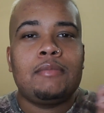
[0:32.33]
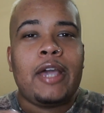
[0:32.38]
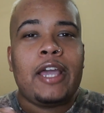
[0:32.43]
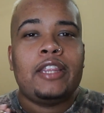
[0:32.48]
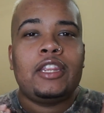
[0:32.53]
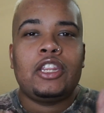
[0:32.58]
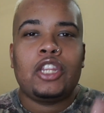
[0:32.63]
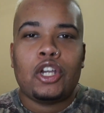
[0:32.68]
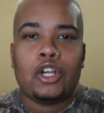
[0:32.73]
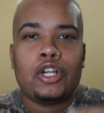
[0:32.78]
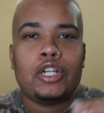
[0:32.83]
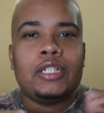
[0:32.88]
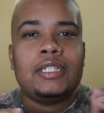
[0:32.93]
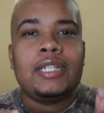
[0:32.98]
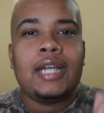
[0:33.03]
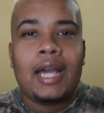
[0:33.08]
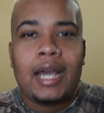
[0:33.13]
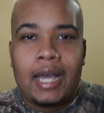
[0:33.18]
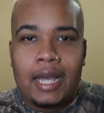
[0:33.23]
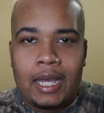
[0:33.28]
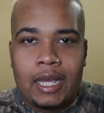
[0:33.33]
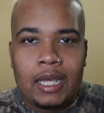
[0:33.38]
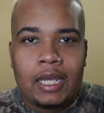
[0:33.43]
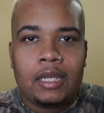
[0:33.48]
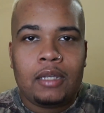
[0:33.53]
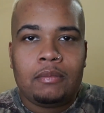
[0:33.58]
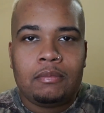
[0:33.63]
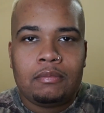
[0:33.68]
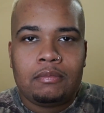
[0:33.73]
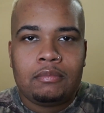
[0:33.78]
third
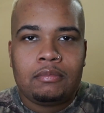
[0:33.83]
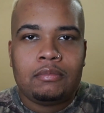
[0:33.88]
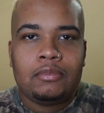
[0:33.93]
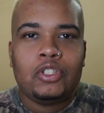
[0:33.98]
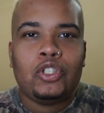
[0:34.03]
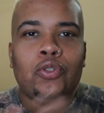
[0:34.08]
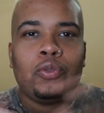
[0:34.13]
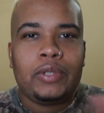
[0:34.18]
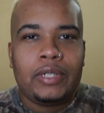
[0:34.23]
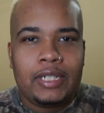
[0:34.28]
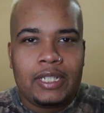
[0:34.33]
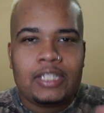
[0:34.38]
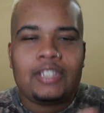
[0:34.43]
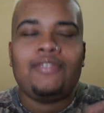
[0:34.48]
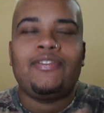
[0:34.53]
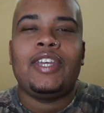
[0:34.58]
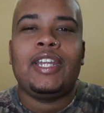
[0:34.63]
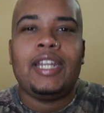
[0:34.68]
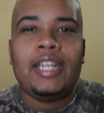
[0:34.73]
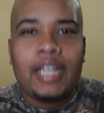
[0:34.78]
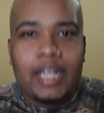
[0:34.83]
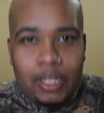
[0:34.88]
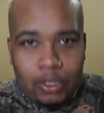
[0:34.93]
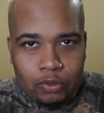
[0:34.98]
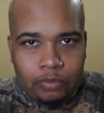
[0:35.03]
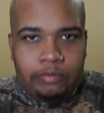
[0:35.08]
time doing this video.